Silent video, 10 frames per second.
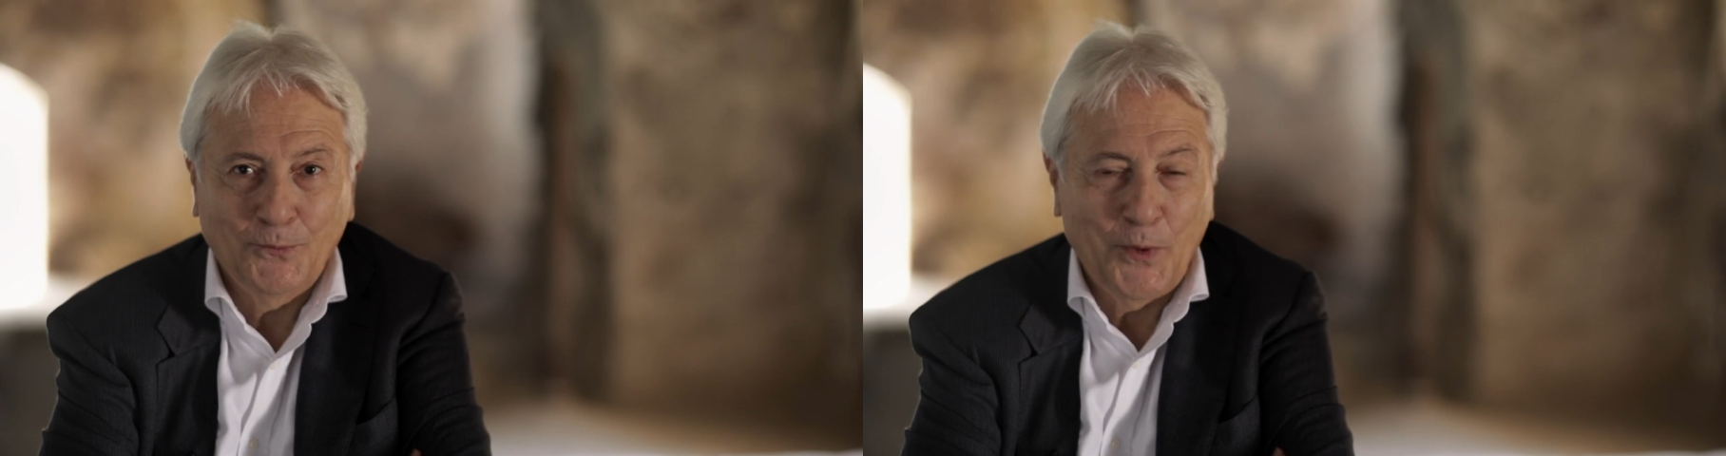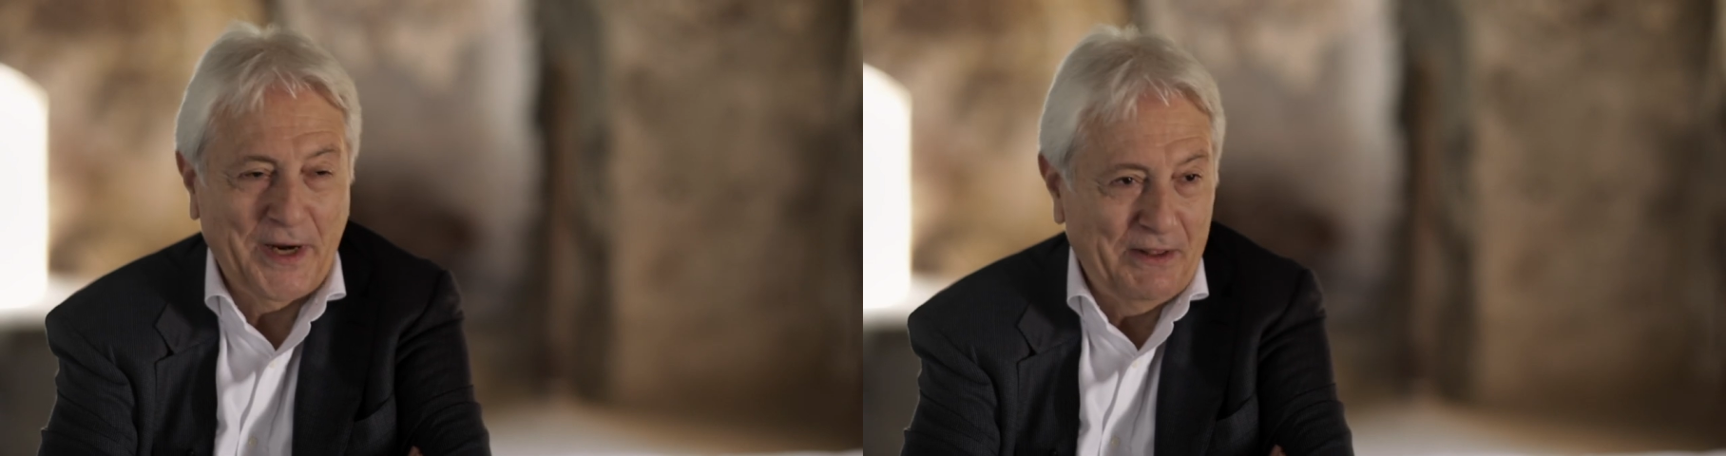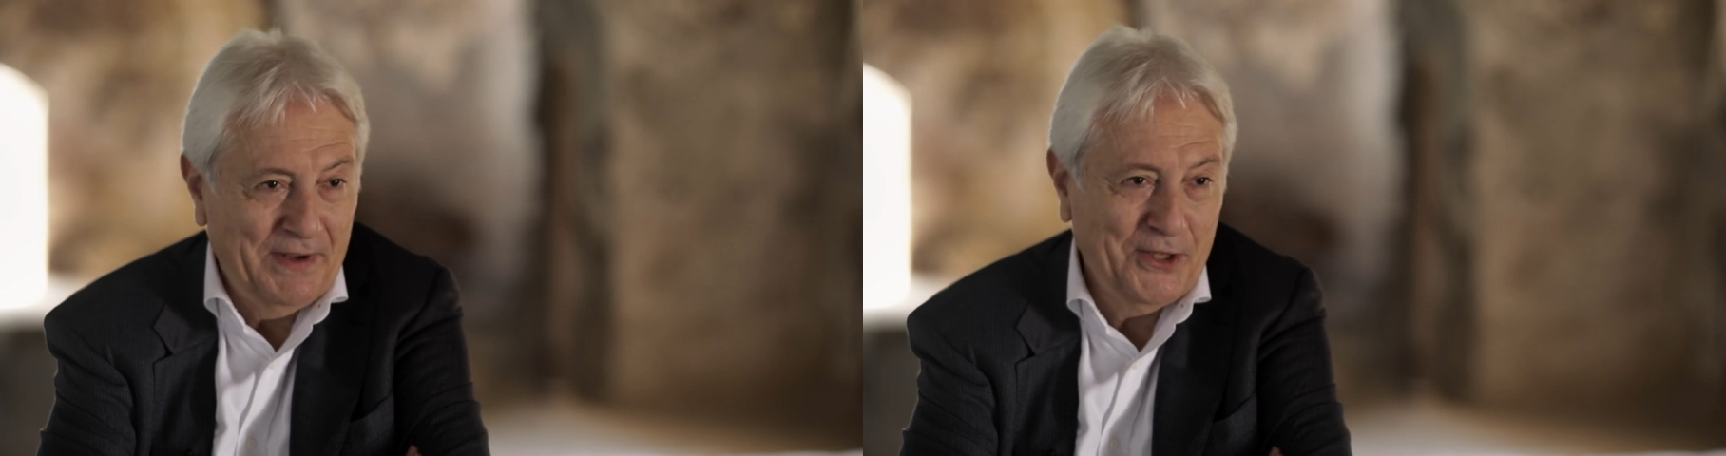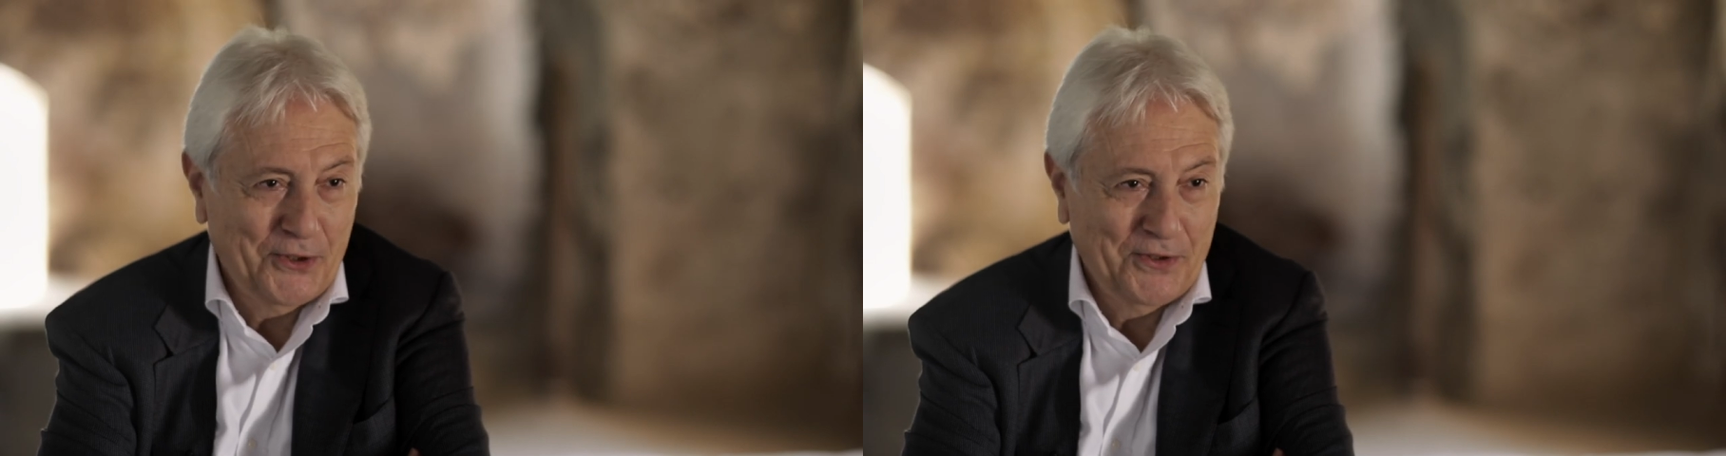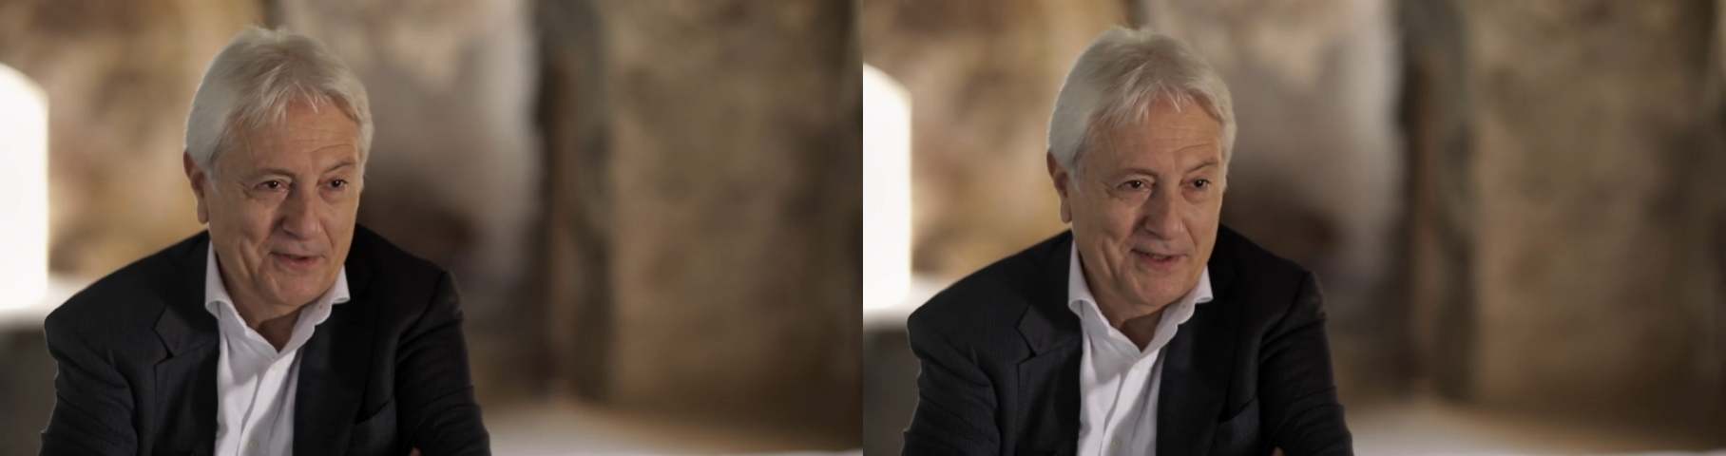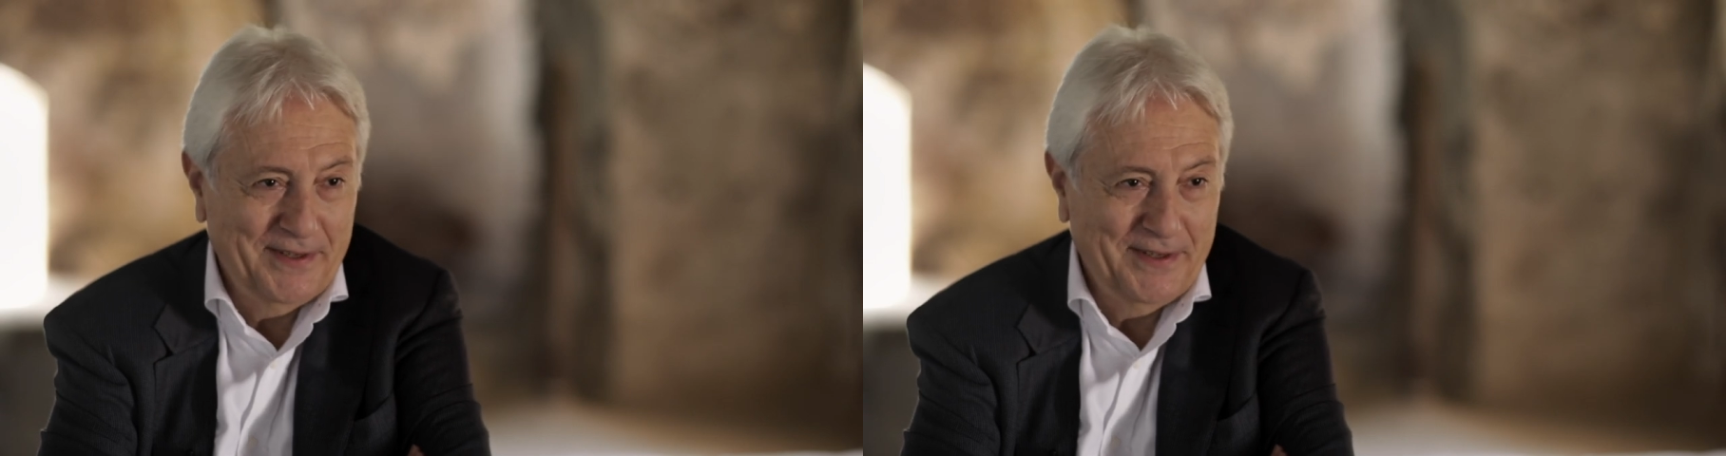We're adventurers.